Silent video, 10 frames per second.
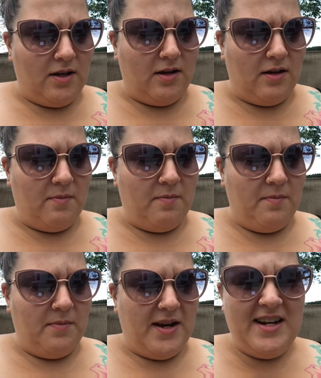Um,
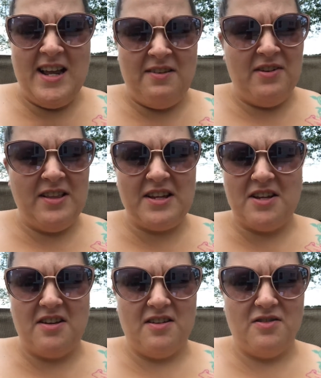I didn't have any like
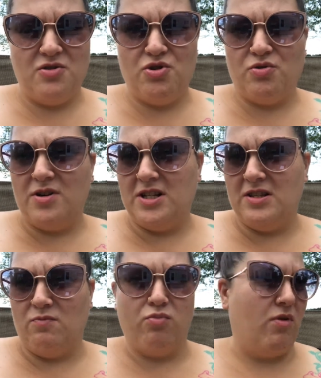shortness
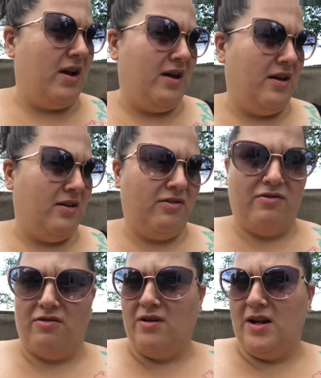of breath
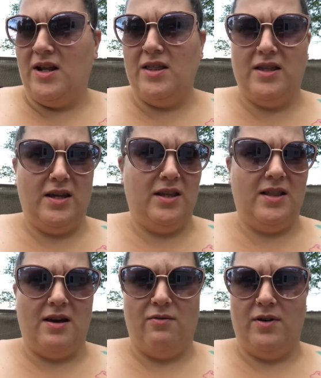or anything
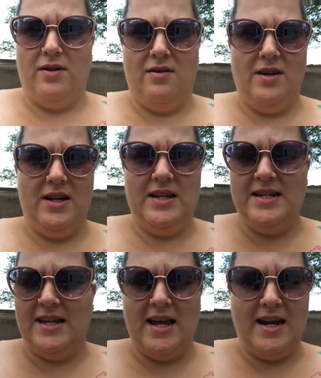that would
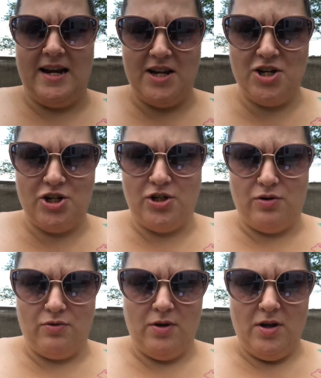indicate an
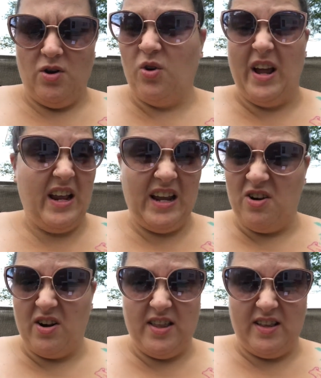issue or headache
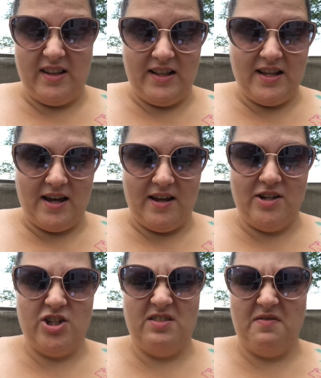or anything like that. It
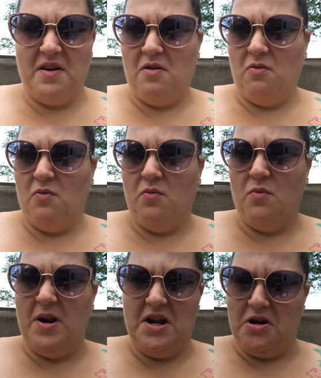just felt
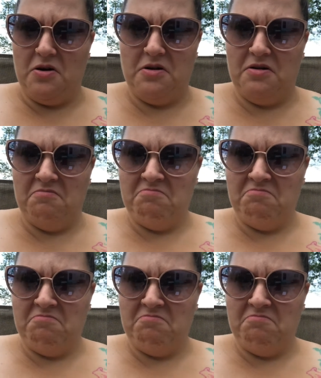weird.